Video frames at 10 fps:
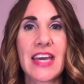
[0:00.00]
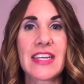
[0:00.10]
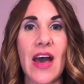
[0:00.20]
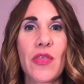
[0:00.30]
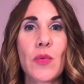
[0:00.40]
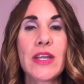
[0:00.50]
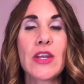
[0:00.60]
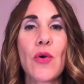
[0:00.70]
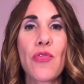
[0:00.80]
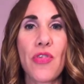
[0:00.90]
now that we
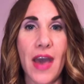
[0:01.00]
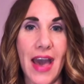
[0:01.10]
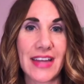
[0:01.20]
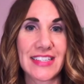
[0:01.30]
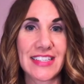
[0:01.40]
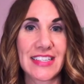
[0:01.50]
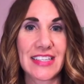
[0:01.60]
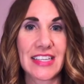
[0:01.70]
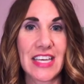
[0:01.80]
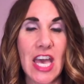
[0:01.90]
know that,
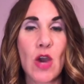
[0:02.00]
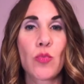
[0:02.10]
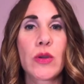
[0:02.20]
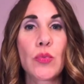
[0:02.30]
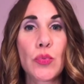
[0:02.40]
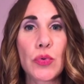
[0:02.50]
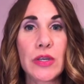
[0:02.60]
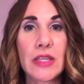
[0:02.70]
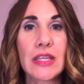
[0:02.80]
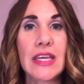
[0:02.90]
we
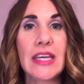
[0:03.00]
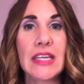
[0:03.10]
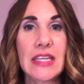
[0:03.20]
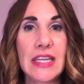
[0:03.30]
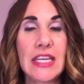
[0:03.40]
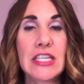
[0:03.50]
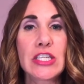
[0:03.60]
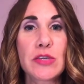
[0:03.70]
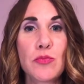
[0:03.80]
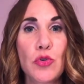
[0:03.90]
really need
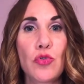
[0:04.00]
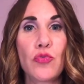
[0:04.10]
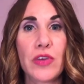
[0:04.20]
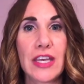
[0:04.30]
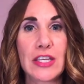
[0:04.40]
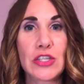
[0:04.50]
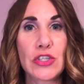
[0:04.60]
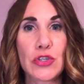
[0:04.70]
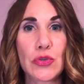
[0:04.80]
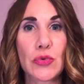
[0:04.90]
to move
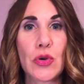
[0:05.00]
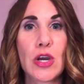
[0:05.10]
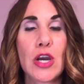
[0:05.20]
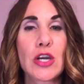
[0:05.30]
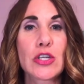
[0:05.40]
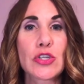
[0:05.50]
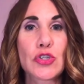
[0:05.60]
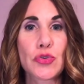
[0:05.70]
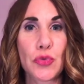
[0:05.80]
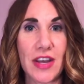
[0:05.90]
into
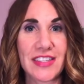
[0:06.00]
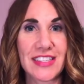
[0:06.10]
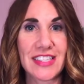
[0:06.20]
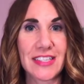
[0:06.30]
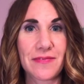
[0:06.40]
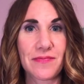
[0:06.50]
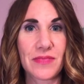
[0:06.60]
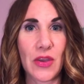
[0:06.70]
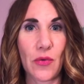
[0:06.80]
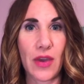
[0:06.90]
trust.
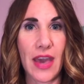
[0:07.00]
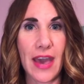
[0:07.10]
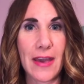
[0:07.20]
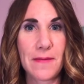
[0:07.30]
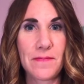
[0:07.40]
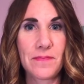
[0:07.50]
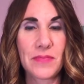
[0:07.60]
Okay?